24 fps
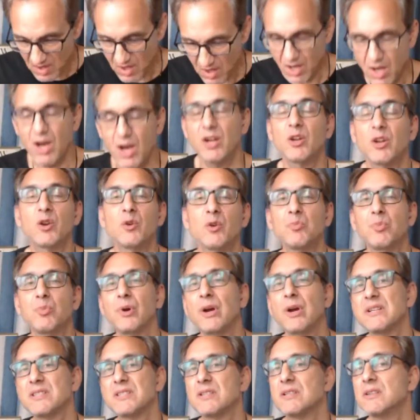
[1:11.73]

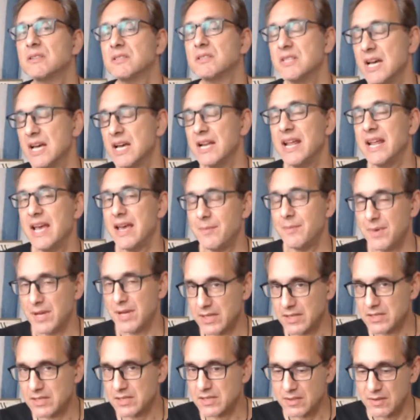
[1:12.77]
uncompressed
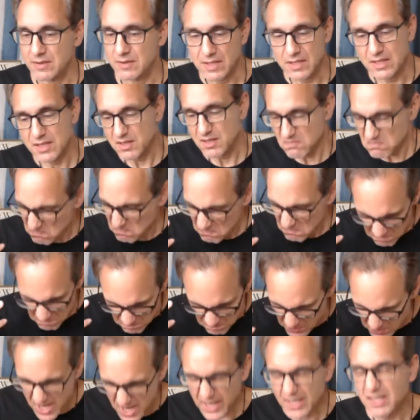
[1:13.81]
dynamics,
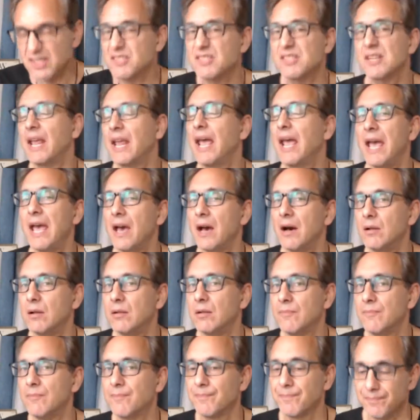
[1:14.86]
big scale,
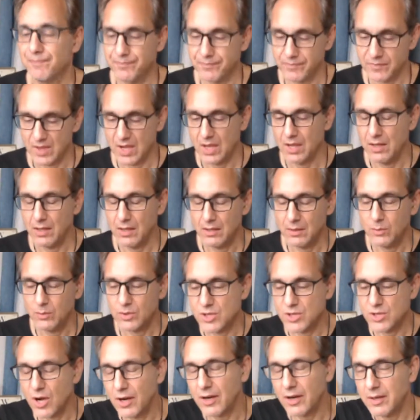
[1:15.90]
we're
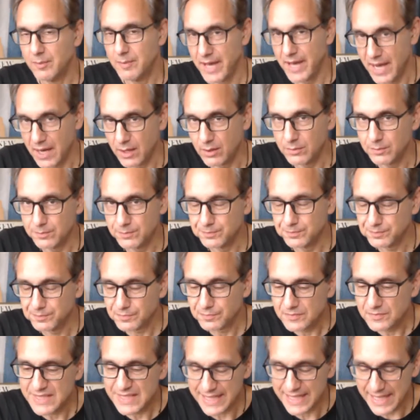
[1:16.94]
talking about
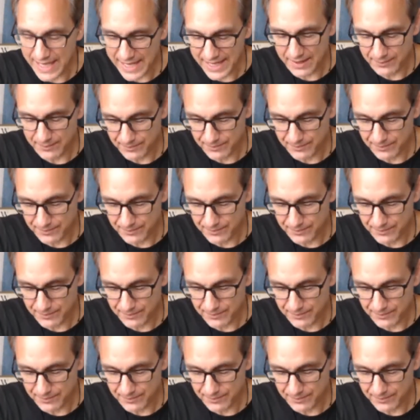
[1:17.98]
today